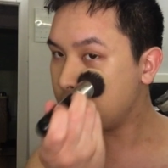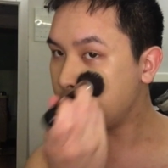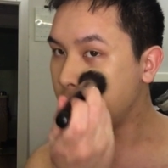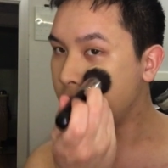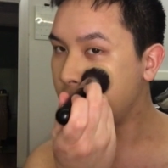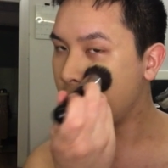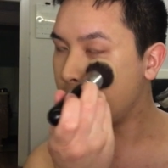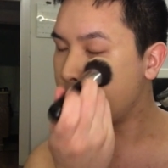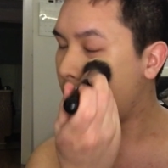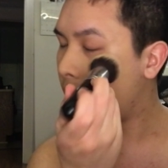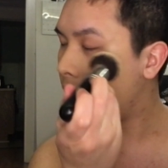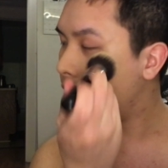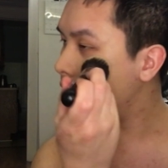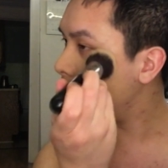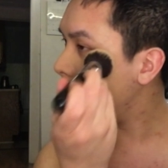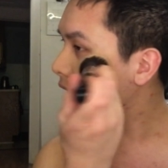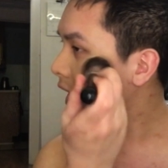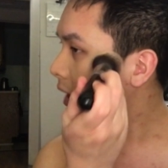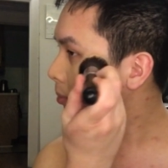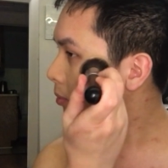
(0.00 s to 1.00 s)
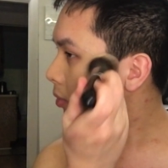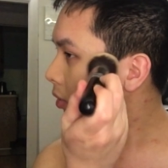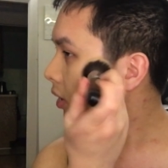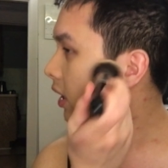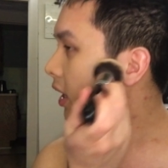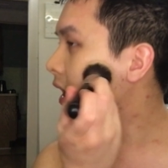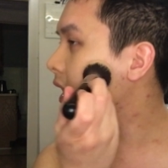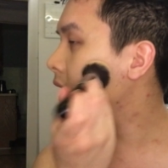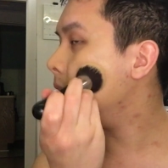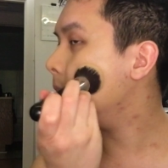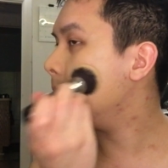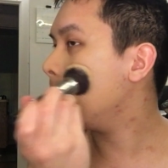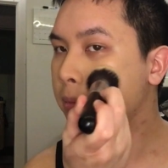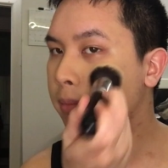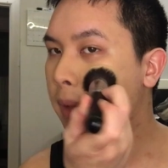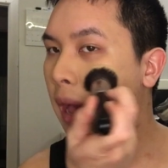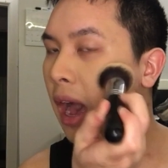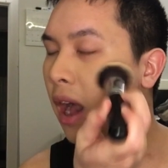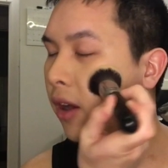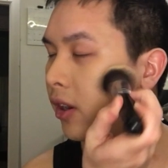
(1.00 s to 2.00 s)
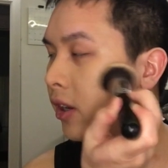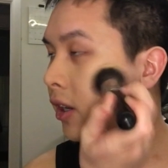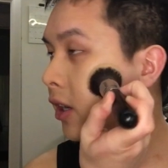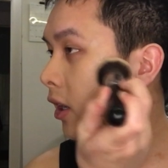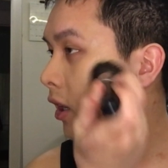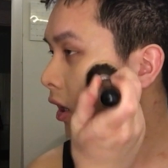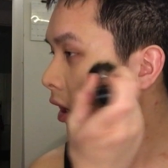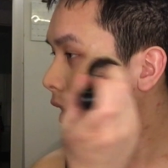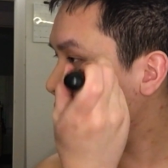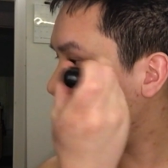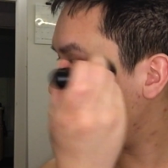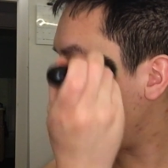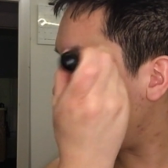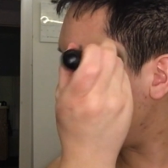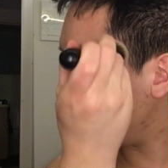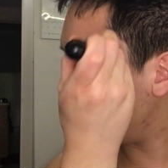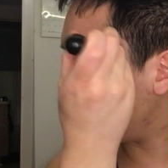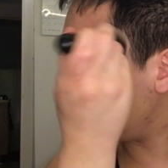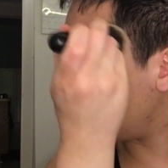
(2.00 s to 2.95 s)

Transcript: something about like putting powder under